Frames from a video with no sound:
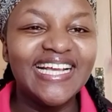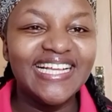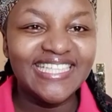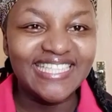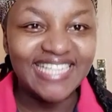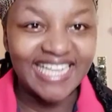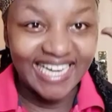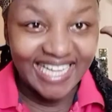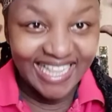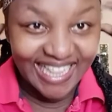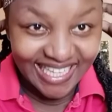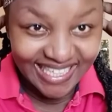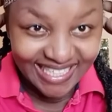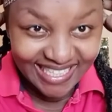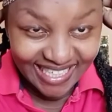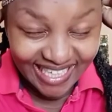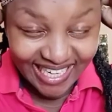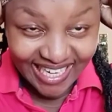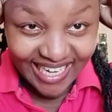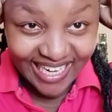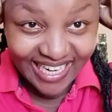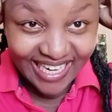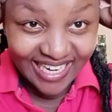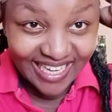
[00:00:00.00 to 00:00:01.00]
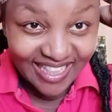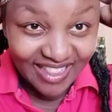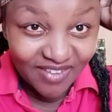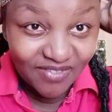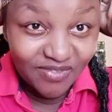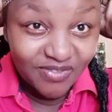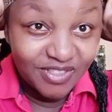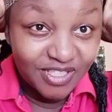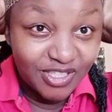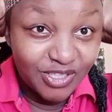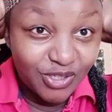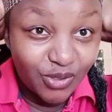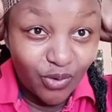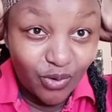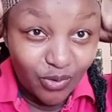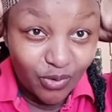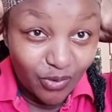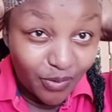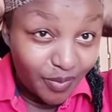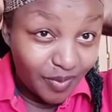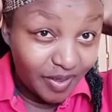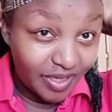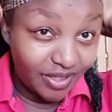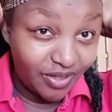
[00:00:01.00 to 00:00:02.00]
It's another day, another video.
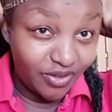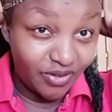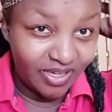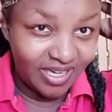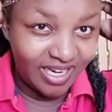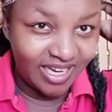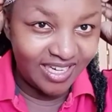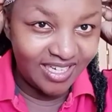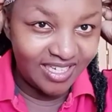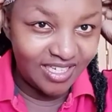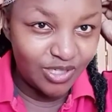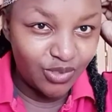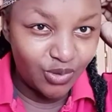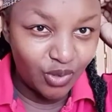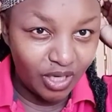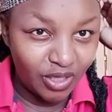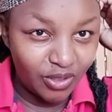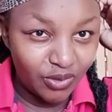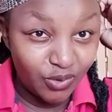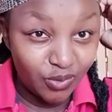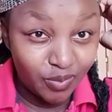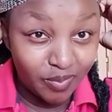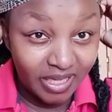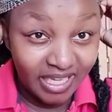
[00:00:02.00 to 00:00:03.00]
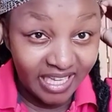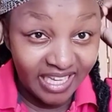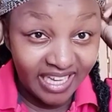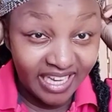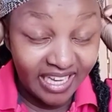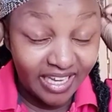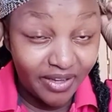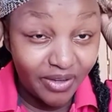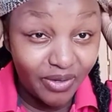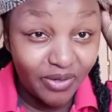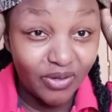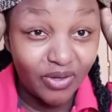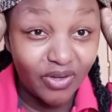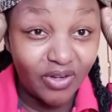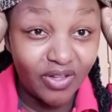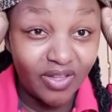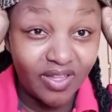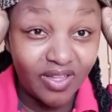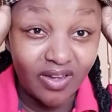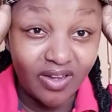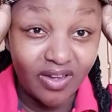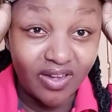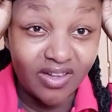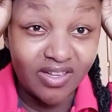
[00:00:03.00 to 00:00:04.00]
Oh my god, I need to undo my hair. You know,
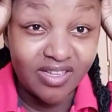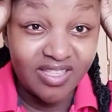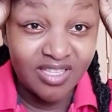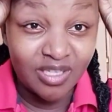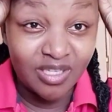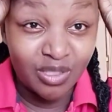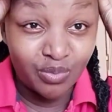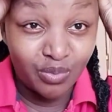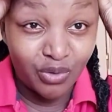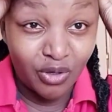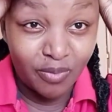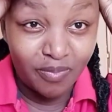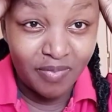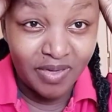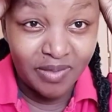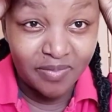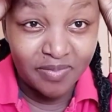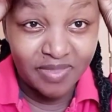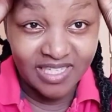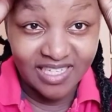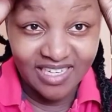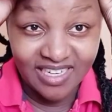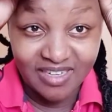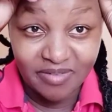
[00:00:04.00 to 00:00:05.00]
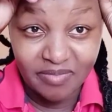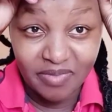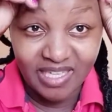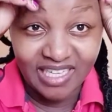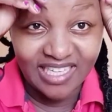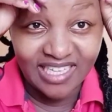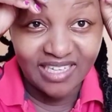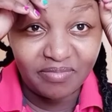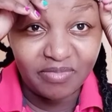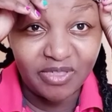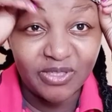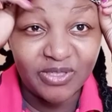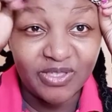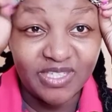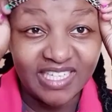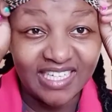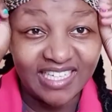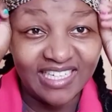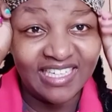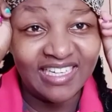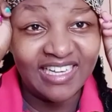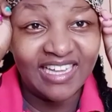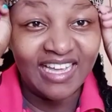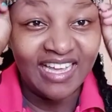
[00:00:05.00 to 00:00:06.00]
all these problems are coming because
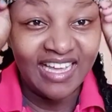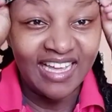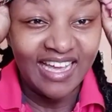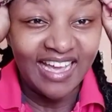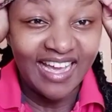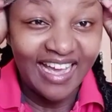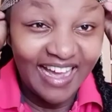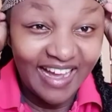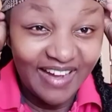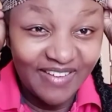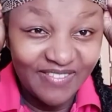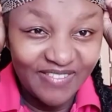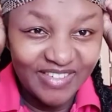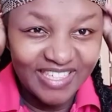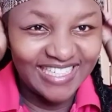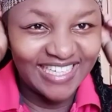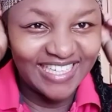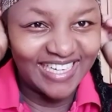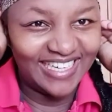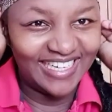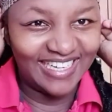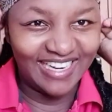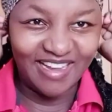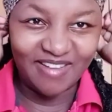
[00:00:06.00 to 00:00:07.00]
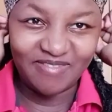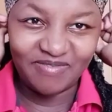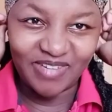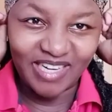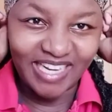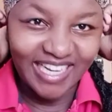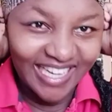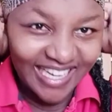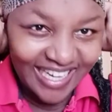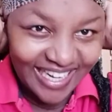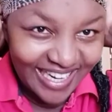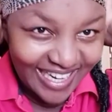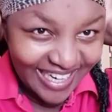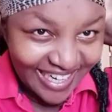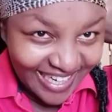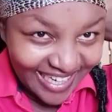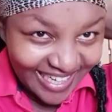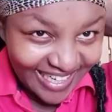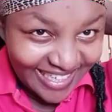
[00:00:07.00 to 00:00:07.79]
I haven't undone my hair.